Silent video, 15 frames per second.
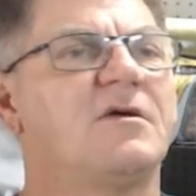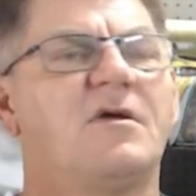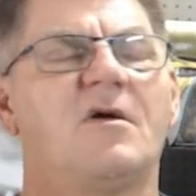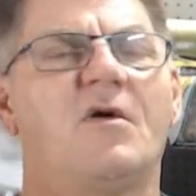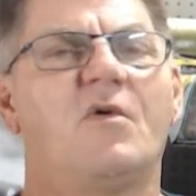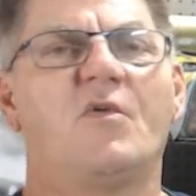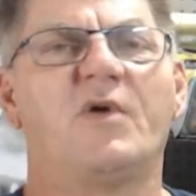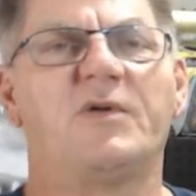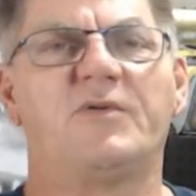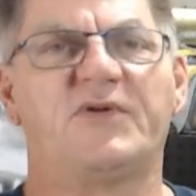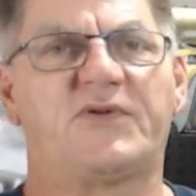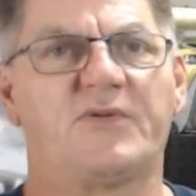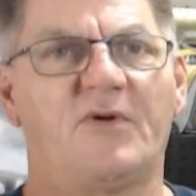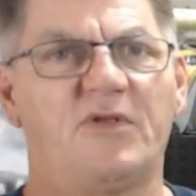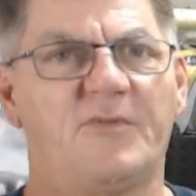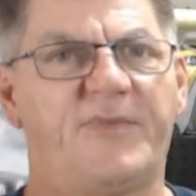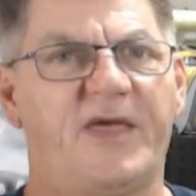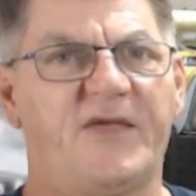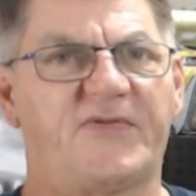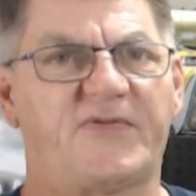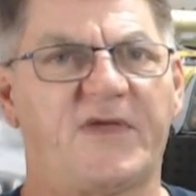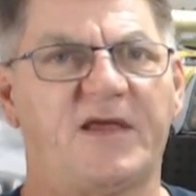we wish you all the
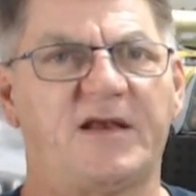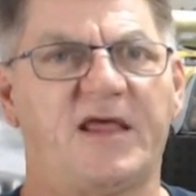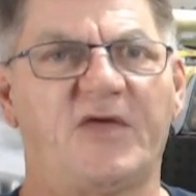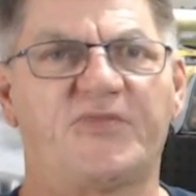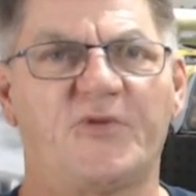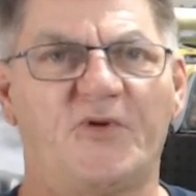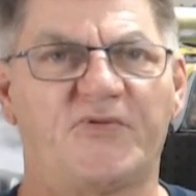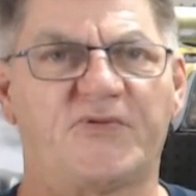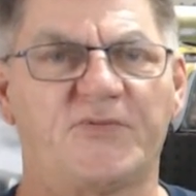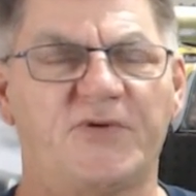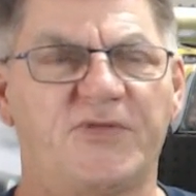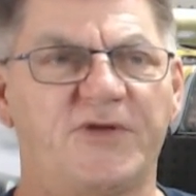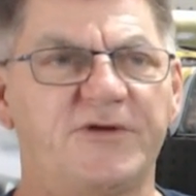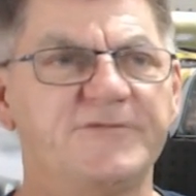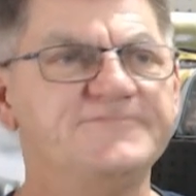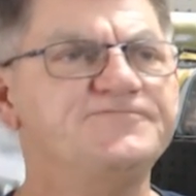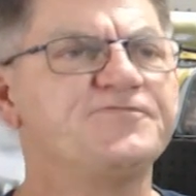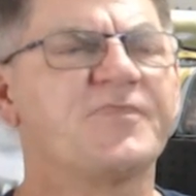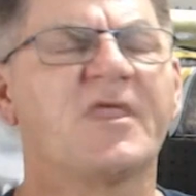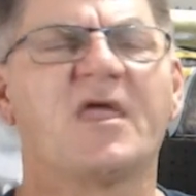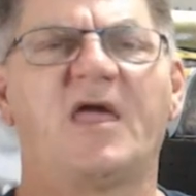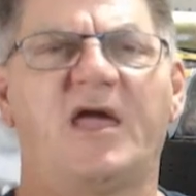best, and our thoughts are with you.
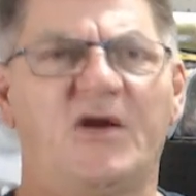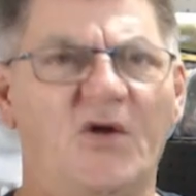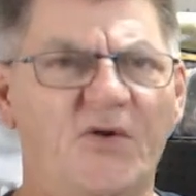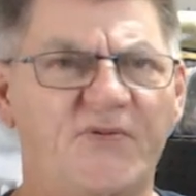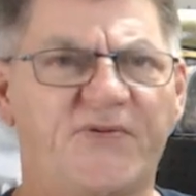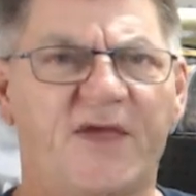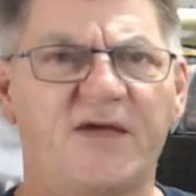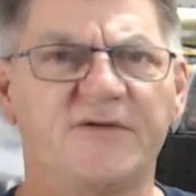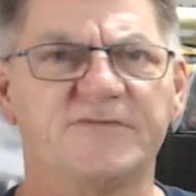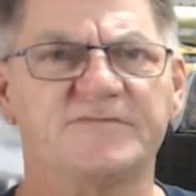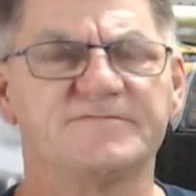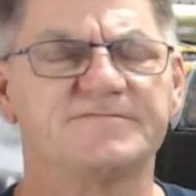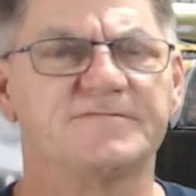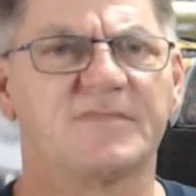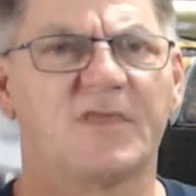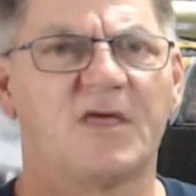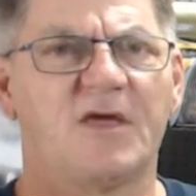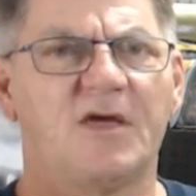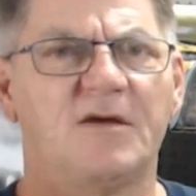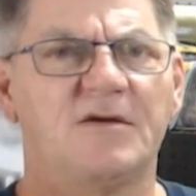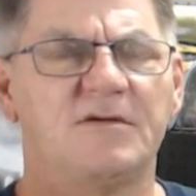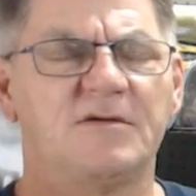And also
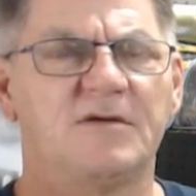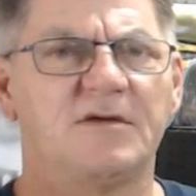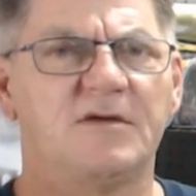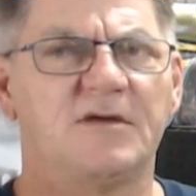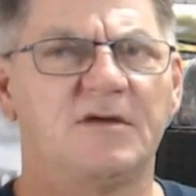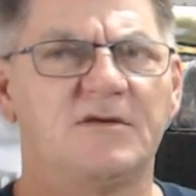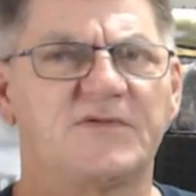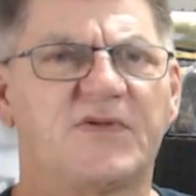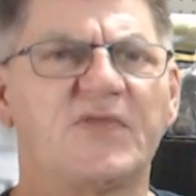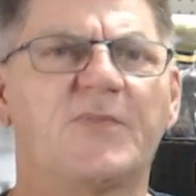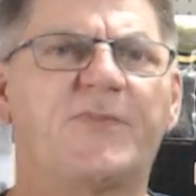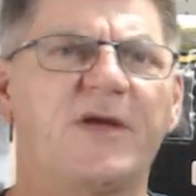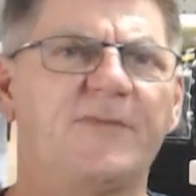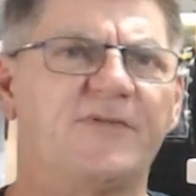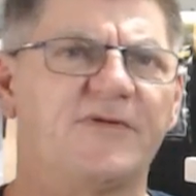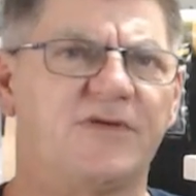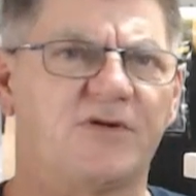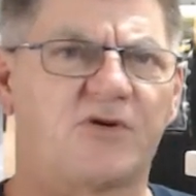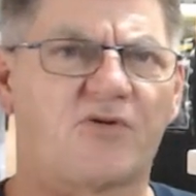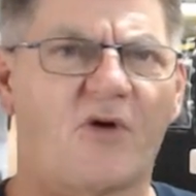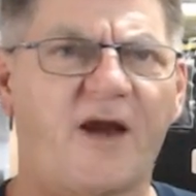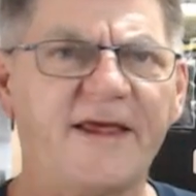to the people of
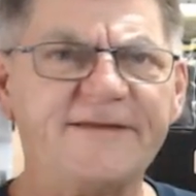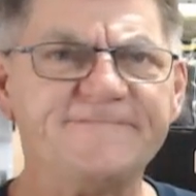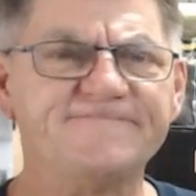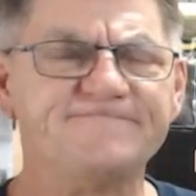Ukraine,